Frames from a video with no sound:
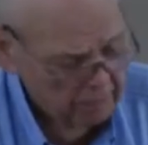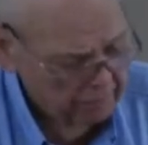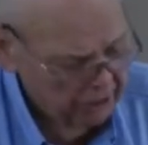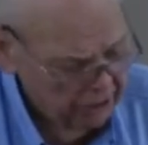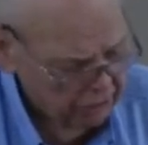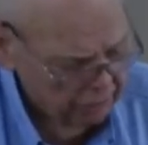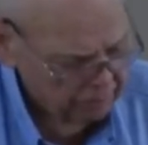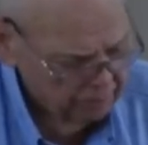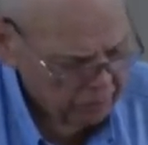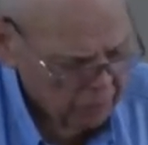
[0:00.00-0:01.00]
But
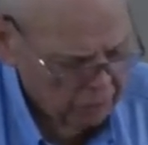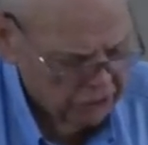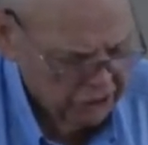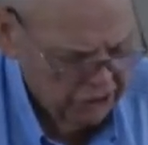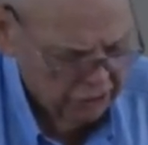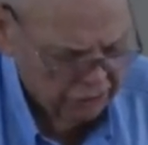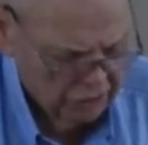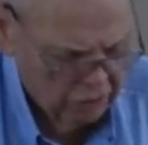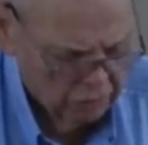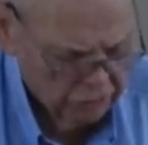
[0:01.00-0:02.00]
here we see here
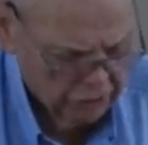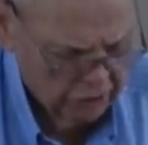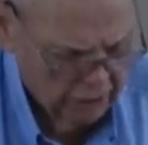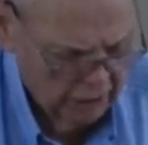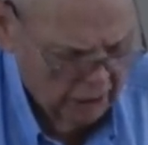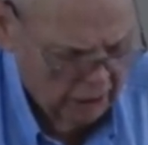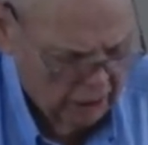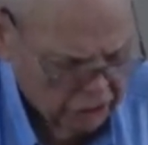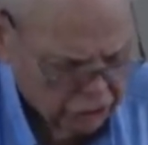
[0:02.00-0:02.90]
there was a, a